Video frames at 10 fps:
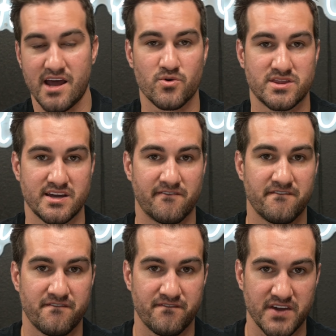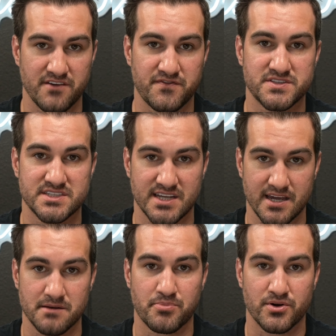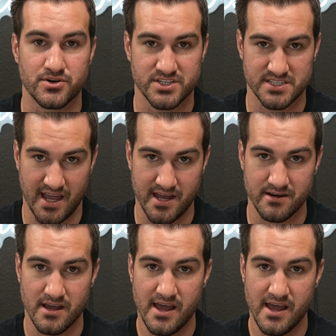within 15%